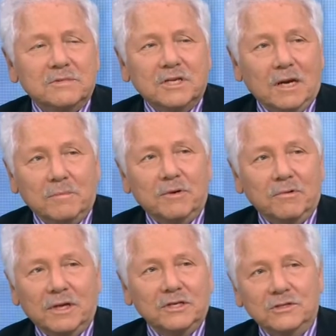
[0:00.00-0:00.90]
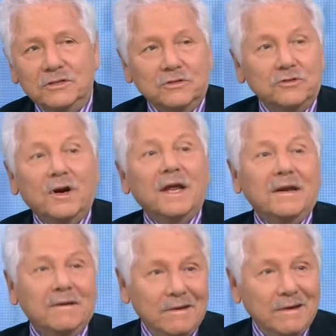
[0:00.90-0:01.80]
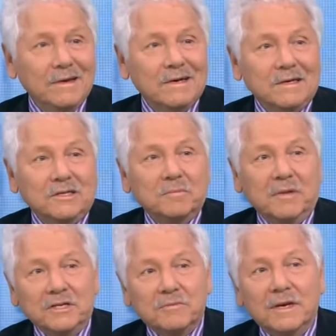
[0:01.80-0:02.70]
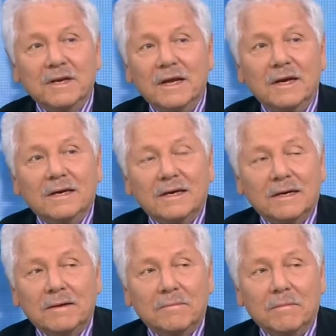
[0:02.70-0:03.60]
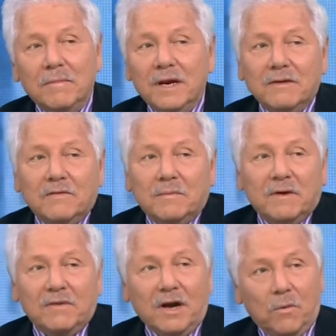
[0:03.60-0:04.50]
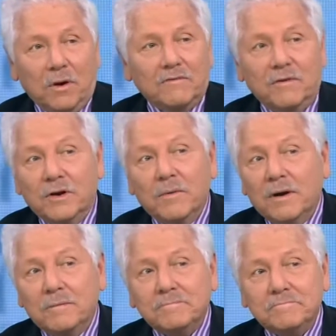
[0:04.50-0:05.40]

set up in relation to trade displacement, many of them have not worked very well.